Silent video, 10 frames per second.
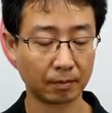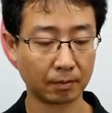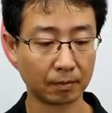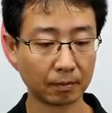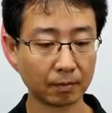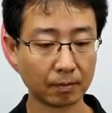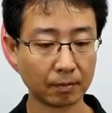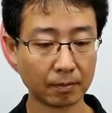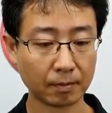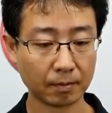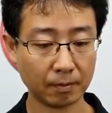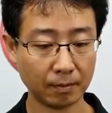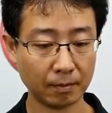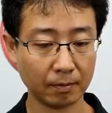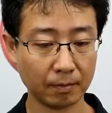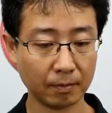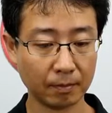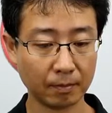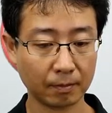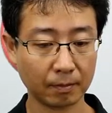
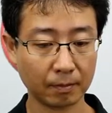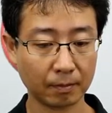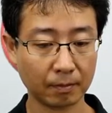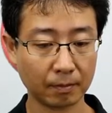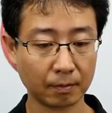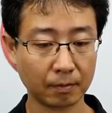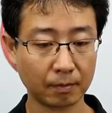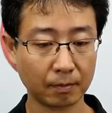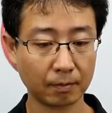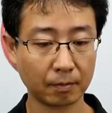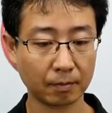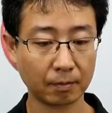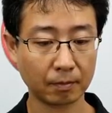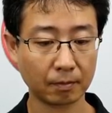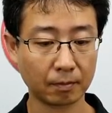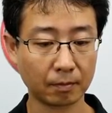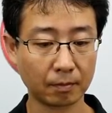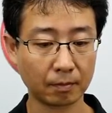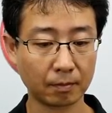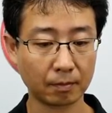
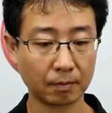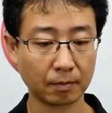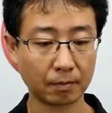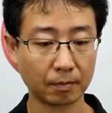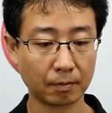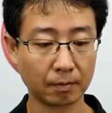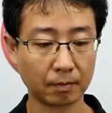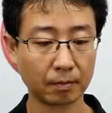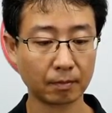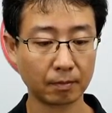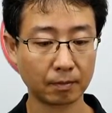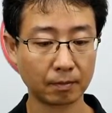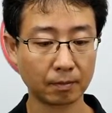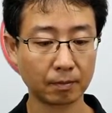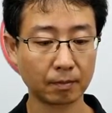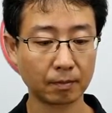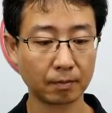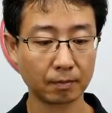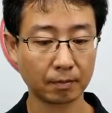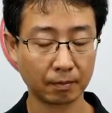
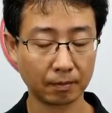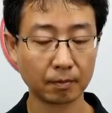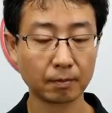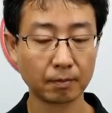[no speech]